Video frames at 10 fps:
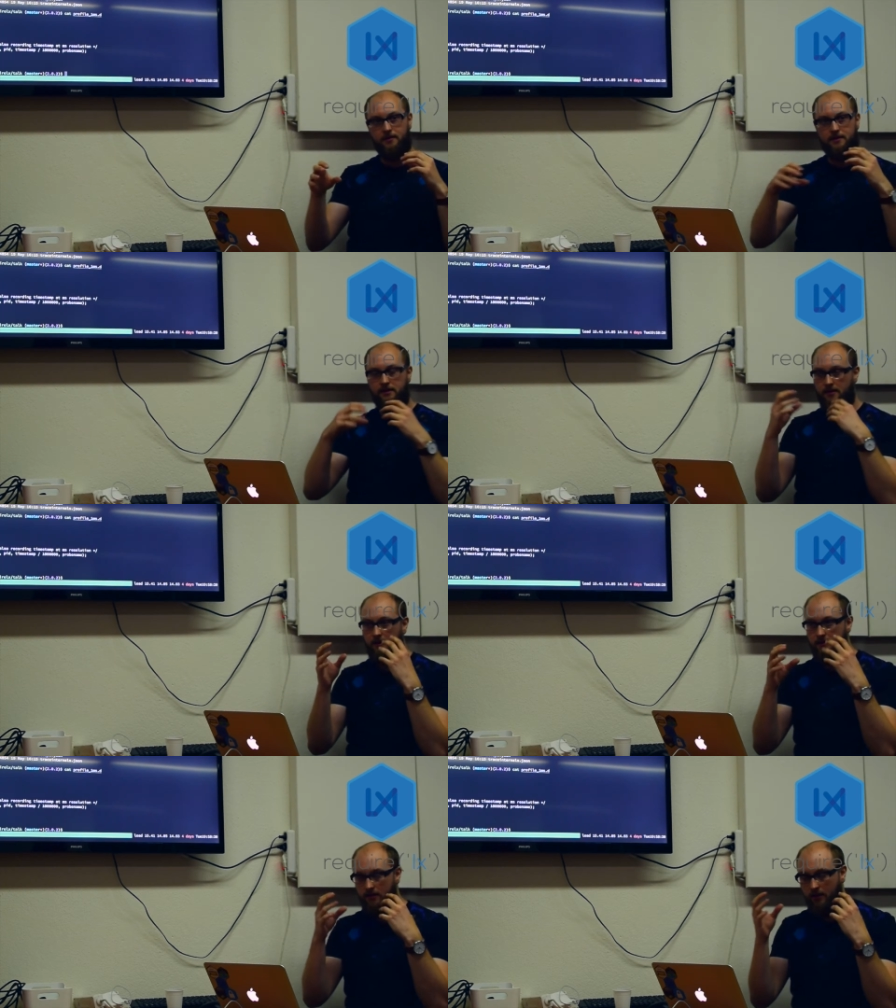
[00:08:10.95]
So
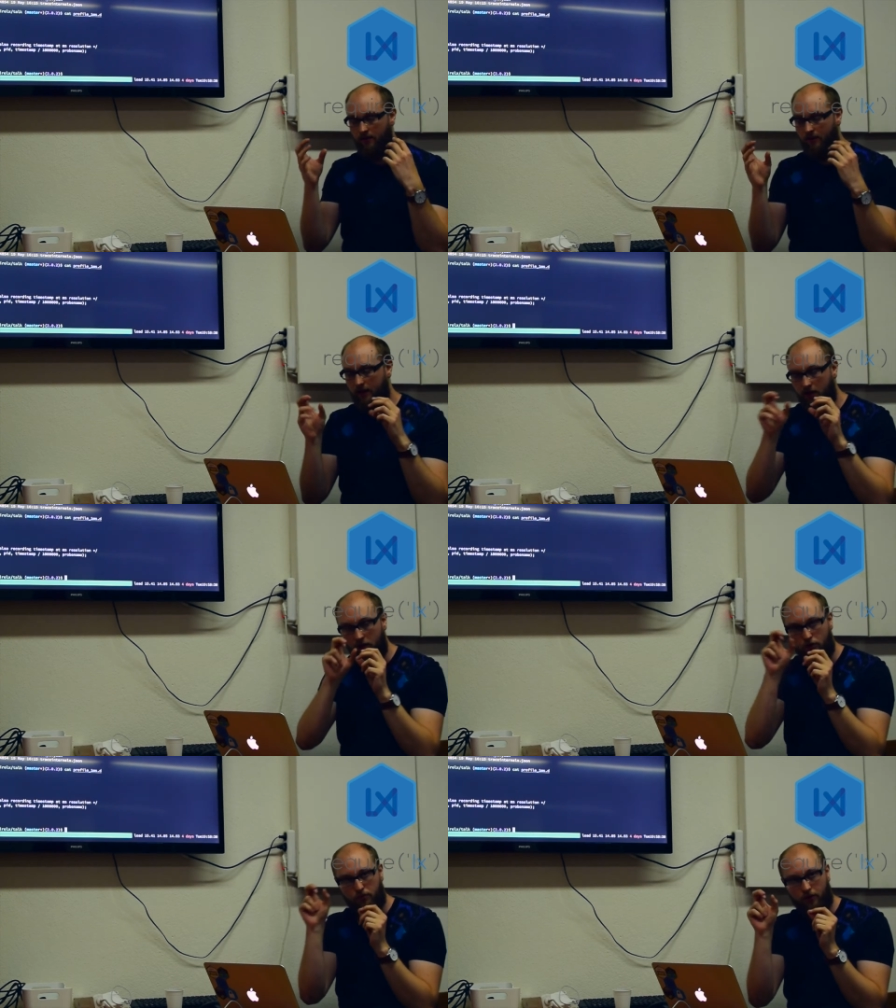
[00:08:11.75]
these are kind of like
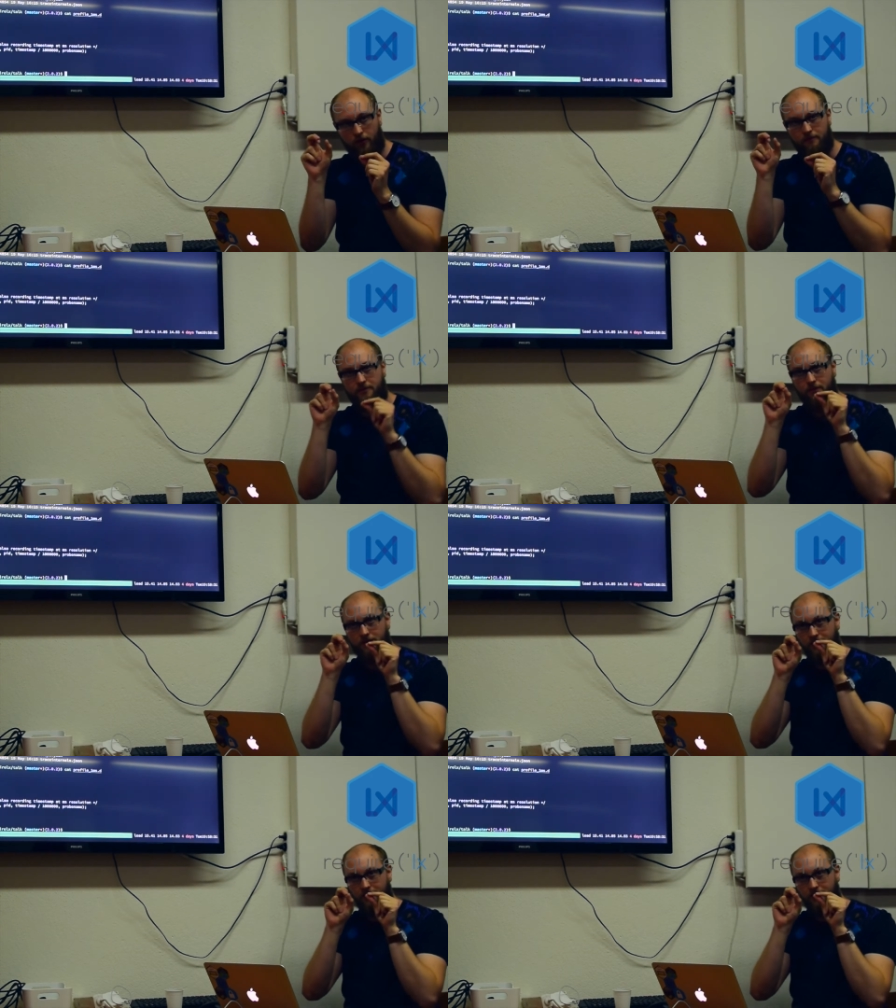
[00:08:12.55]
kernel probes which